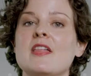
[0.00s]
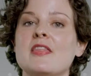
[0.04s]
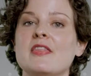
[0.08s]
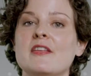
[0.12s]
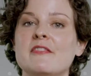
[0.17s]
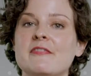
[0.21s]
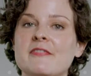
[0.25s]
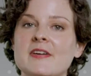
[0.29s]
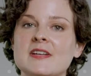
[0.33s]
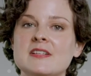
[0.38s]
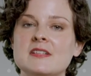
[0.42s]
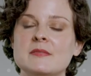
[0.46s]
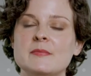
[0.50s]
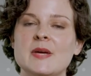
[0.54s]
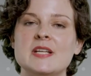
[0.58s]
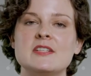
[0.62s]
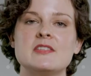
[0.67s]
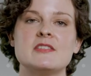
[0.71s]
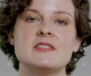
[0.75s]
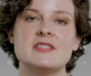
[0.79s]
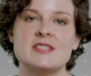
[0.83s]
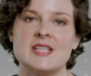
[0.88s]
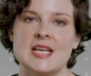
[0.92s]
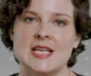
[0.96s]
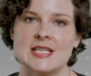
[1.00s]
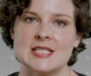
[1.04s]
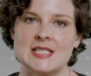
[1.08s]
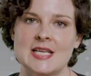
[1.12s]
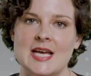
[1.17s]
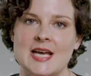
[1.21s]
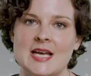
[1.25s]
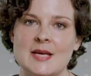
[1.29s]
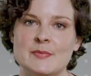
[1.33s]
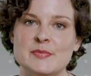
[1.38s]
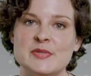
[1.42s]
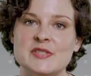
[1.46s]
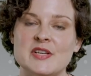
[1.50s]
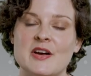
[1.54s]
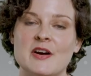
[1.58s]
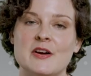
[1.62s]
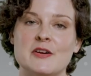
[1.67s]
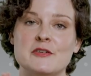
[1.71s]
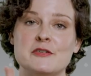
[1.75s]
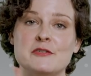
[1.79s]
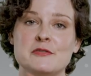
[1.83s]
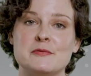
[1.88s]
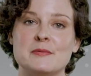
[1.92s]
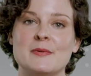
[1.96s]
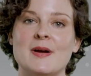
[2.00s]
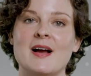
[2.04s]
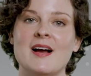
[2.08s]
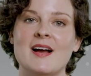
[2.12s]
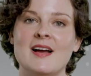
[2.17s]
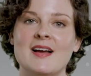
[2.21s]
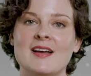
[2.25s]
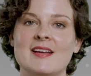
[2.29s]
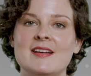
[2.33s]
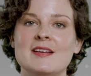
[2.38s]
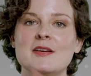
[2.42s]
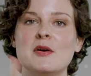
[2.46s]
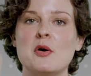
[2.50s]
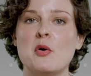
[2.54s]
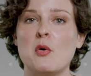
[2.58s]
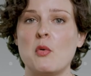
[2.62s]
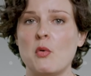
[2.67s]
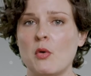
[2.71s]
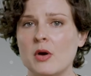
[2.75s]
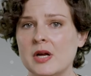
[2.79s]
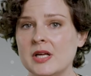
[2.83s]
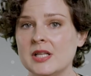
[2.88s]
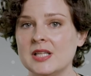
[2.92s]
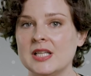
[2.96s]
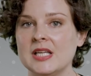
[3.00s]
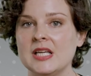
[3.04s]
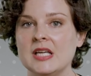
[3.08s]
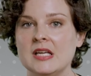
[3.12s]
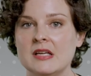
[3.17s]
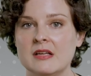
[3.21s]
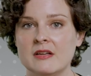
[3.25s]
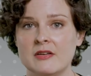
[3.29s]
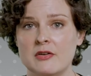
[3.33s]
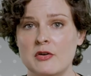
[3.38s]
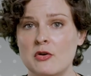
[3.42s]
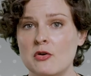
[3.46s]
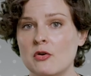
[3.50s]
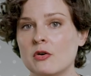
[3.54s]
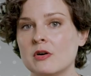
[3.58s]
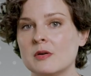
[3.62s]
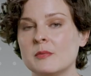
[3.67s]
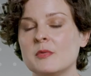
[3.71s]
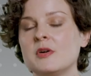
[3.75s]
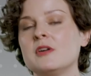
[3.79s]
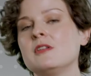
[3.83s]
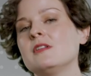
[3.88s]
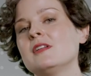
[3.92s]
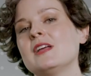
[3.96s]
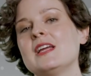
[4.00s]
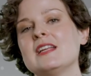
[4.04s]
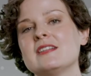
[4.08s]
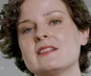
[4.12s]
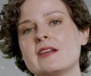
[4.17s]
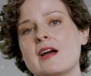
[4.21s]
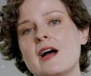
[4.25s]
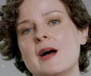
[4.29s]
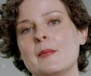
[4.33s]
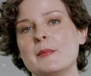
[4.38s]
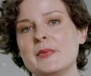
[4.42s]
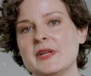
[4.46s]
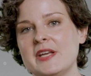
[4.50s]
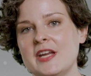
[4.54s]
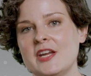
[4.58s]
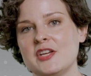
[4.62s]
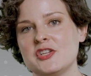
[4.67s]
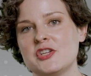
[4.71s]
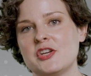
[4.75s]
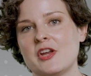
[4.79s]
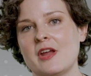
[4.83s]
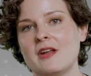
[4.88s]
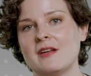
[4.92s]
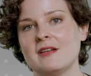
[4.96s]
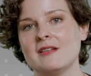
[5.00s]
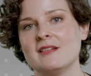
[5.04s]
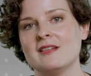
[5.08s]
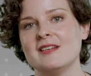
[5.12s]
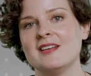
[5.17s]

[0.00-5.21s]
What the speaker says: The fundamental skin types are dry, oily, normal, and combination.